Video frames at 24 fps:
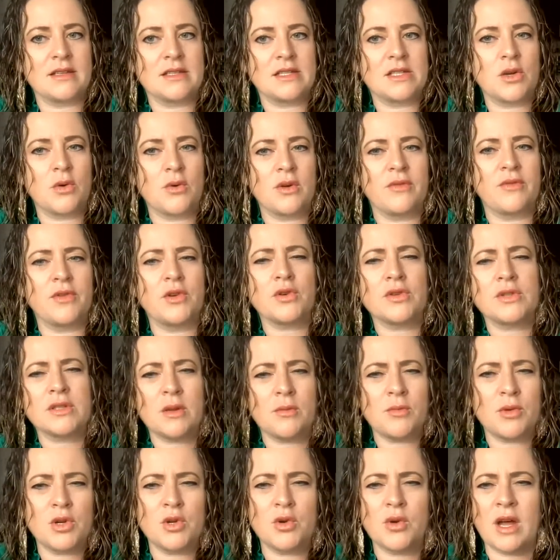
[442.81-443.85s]
So if you're
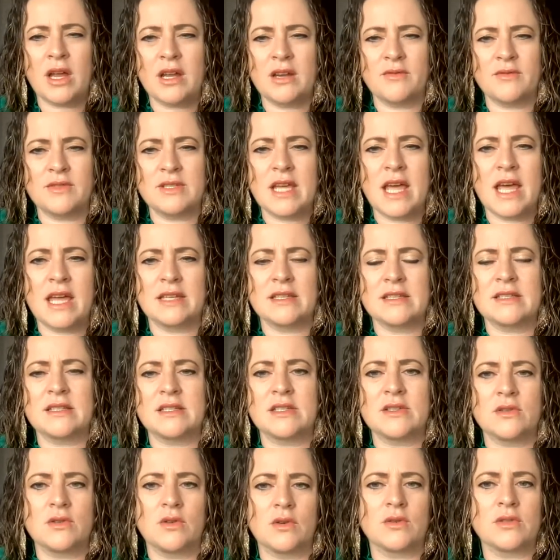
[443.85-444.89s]
someone who kind of tends
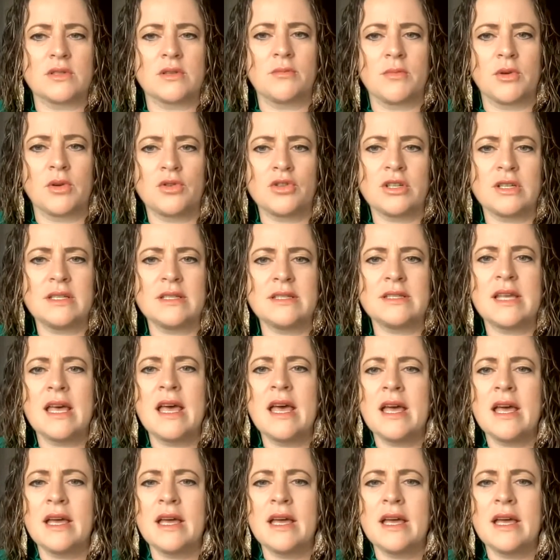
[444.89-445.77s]
to those emotions,